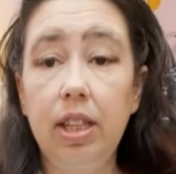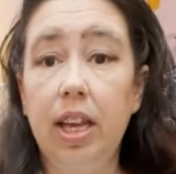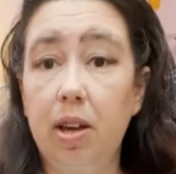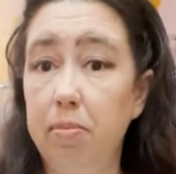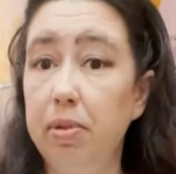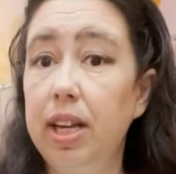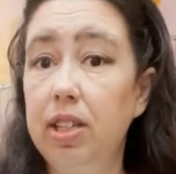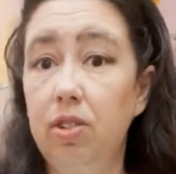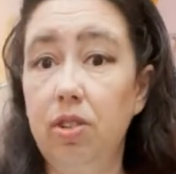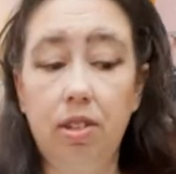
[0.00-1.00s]
like a
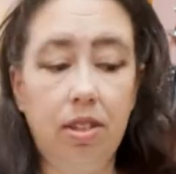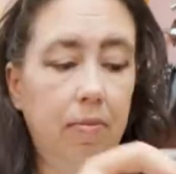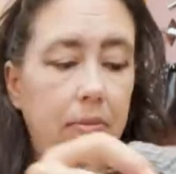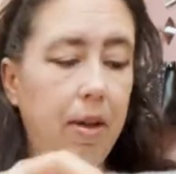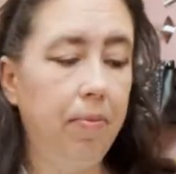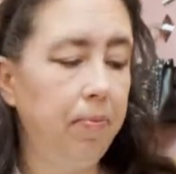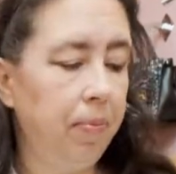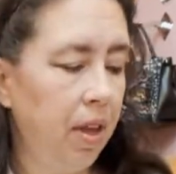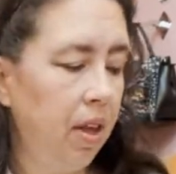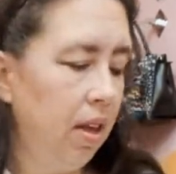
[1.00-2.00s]
blazer or something.
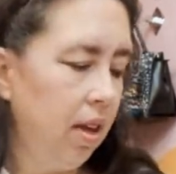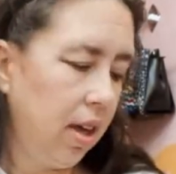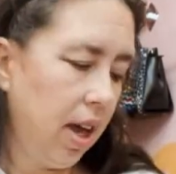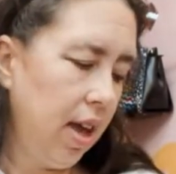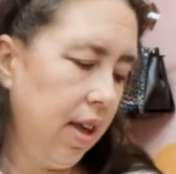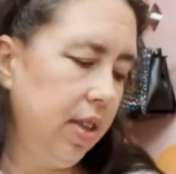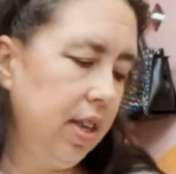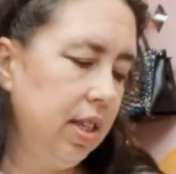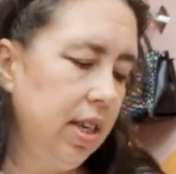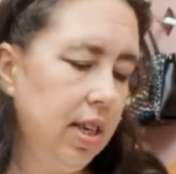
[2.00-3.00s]
Okay, and
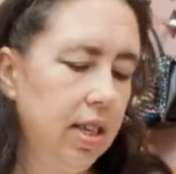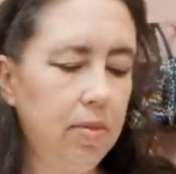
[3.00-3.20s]
this is